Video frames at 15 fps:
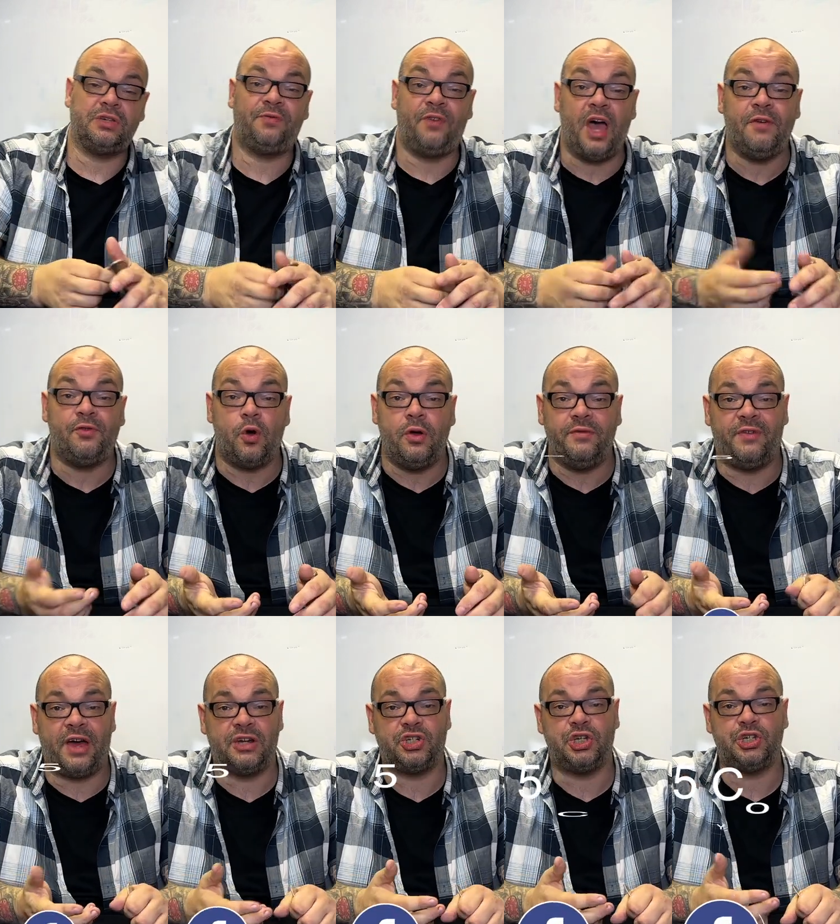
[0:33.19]
Five coin
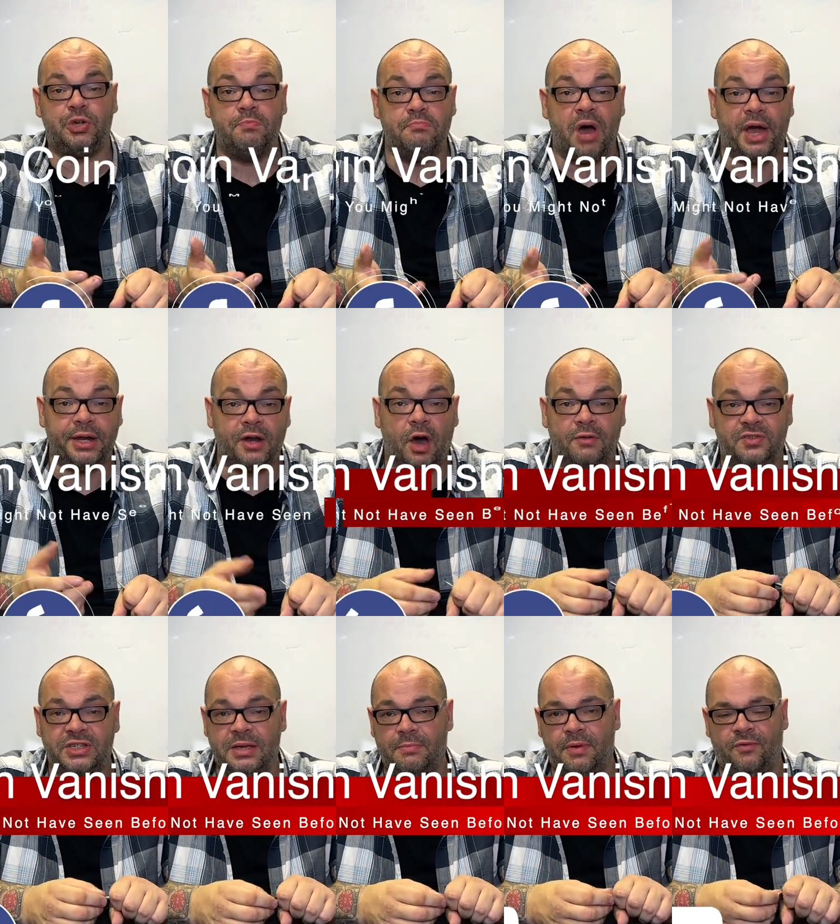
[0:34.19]
vanishes you might not have
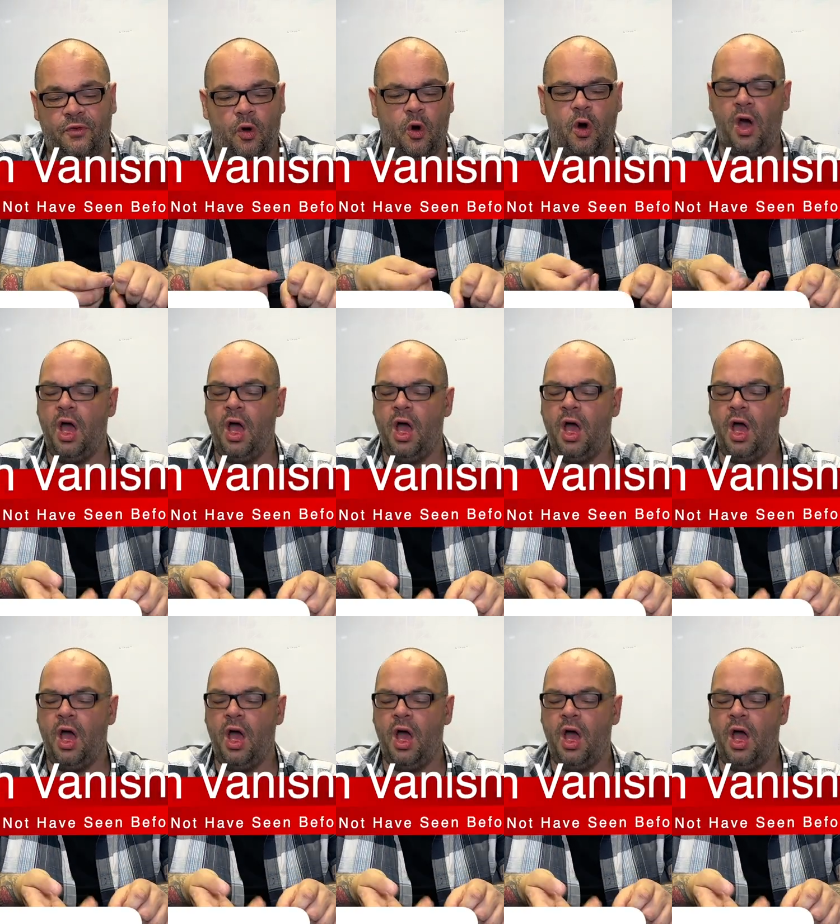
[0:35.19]
seen before.